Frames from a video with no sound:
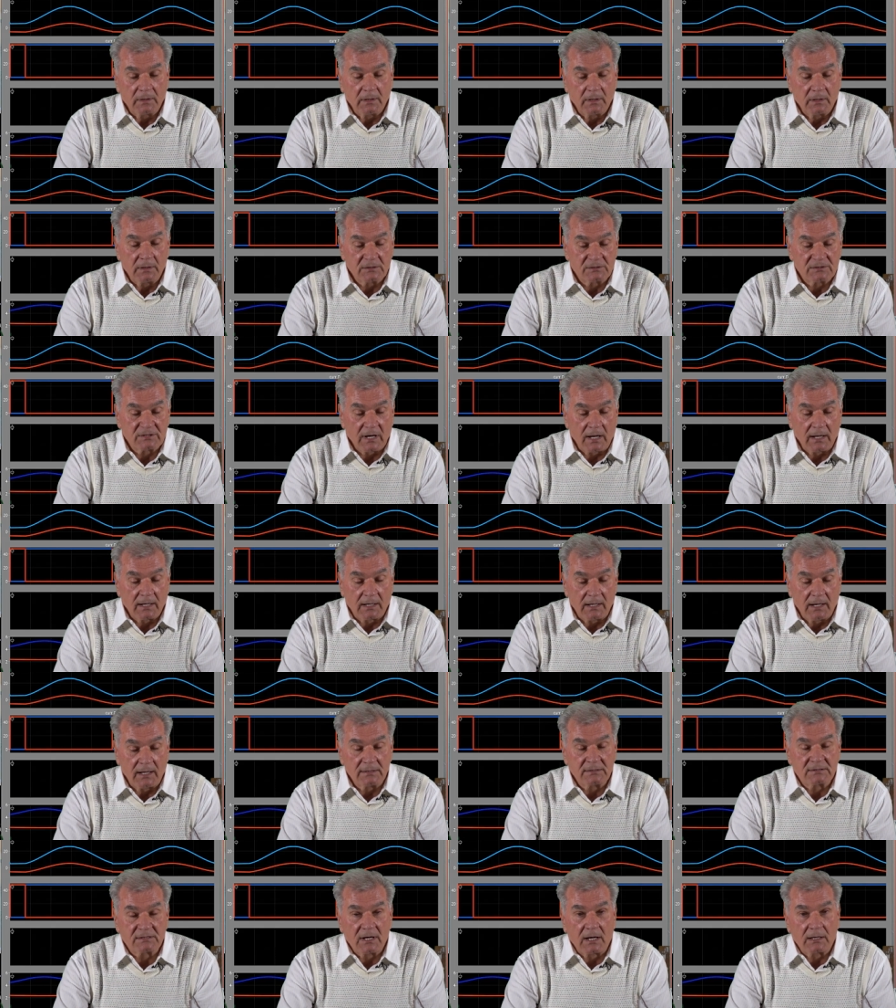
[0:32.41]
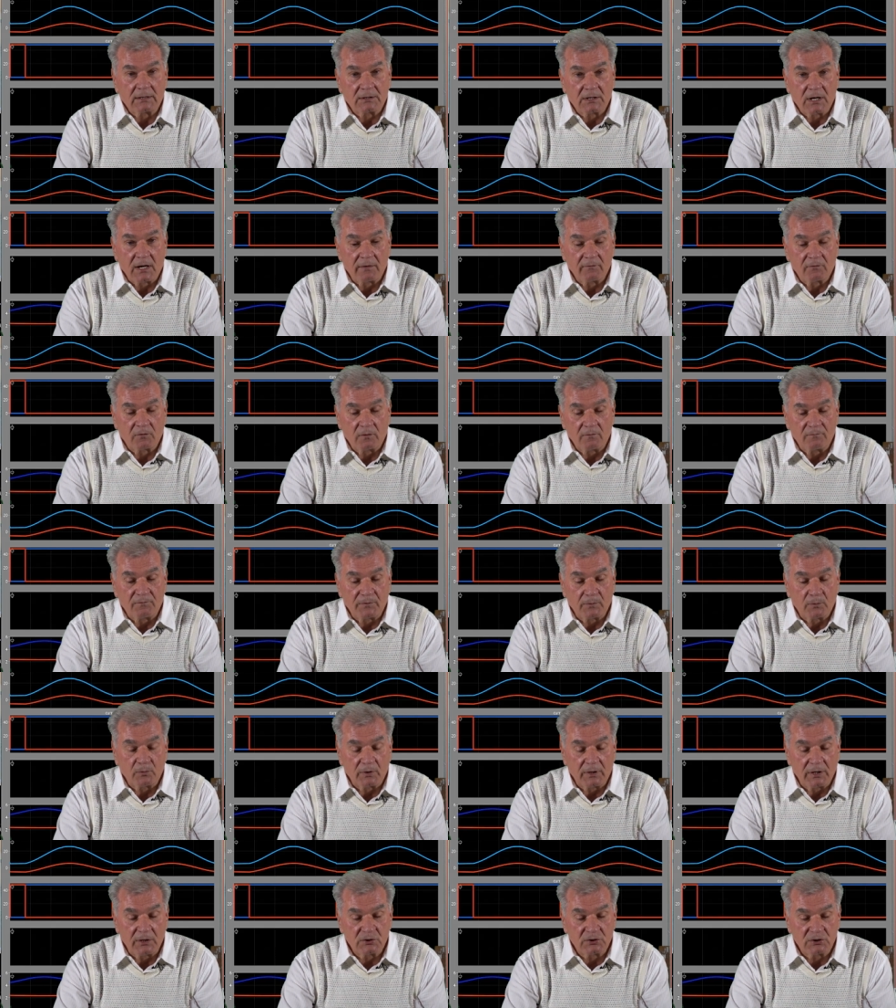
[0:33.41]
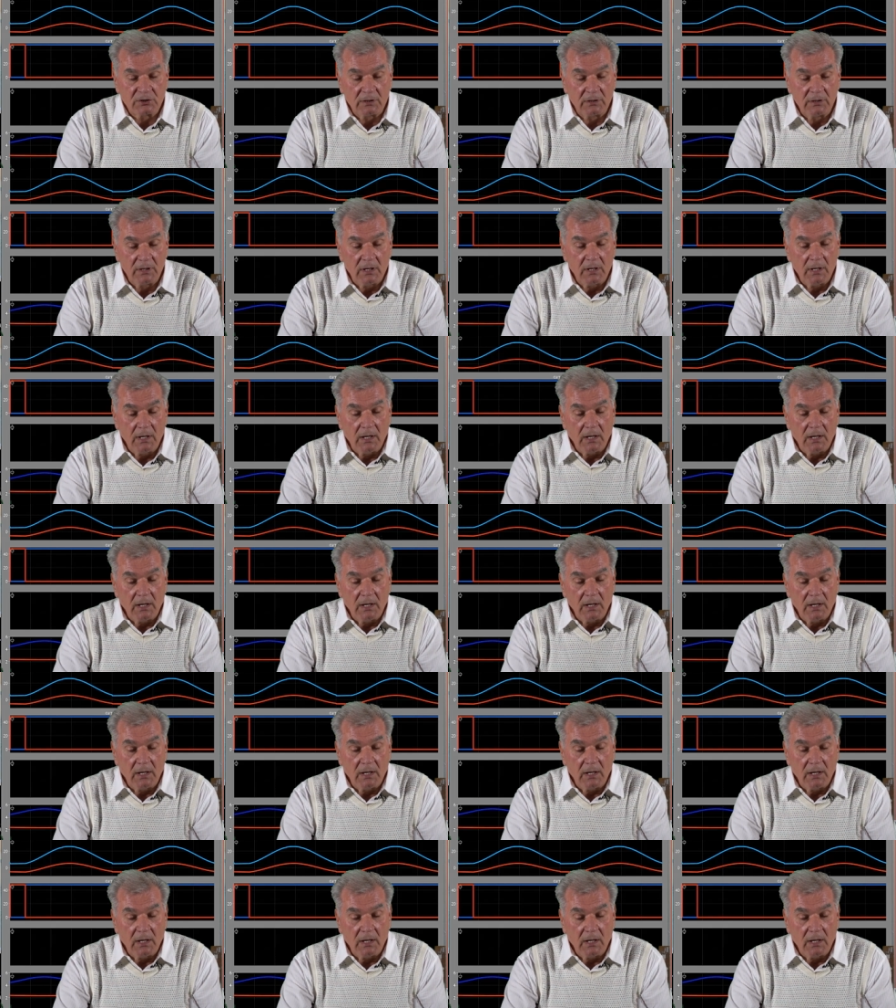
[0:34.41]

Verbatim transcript: in a side, side drive configuration.